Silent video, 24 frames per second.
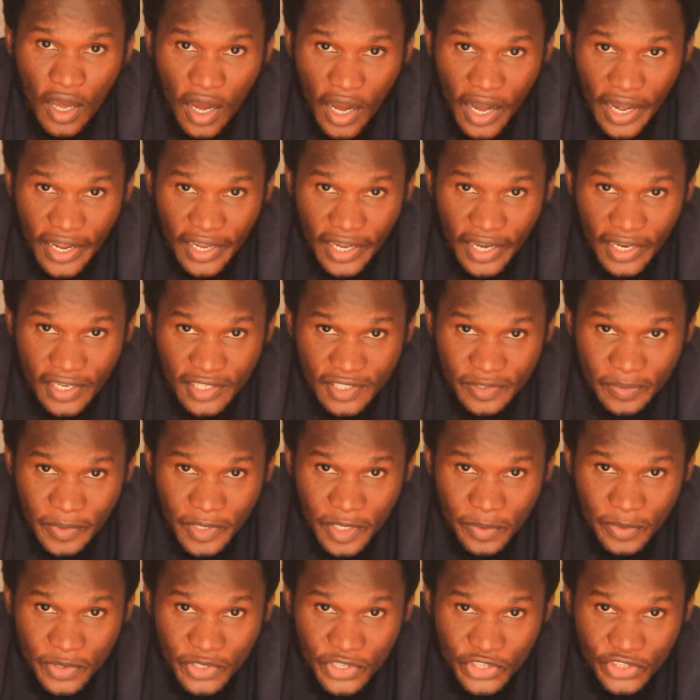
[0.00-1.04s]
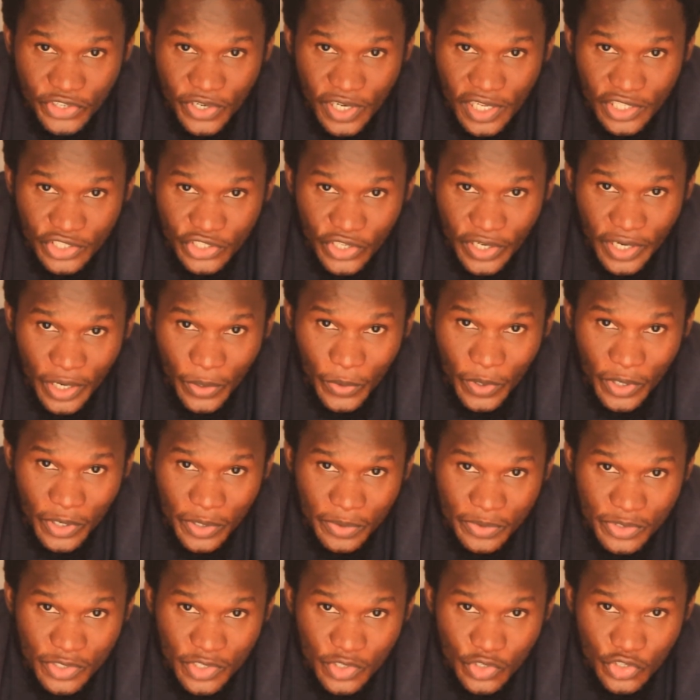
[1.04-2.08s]
Hi guys, my name is Israel Ajayi and
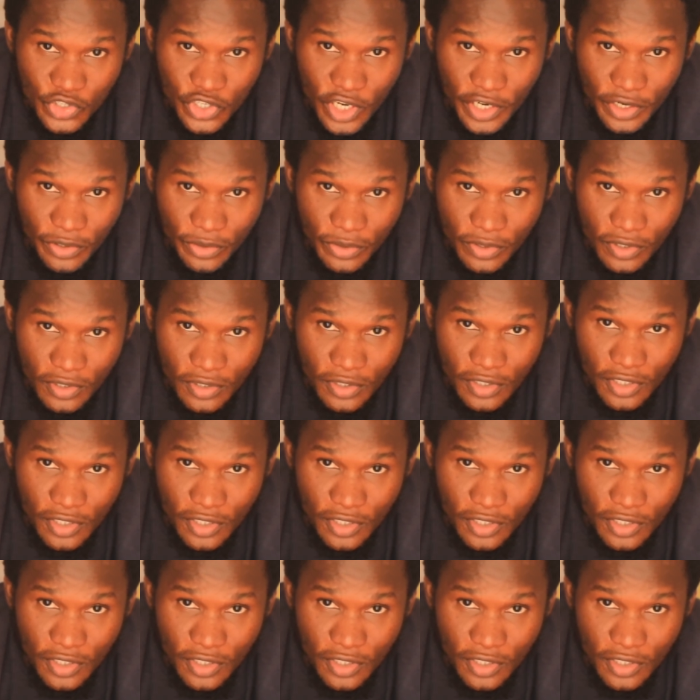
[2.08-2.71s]
welcome to this channel.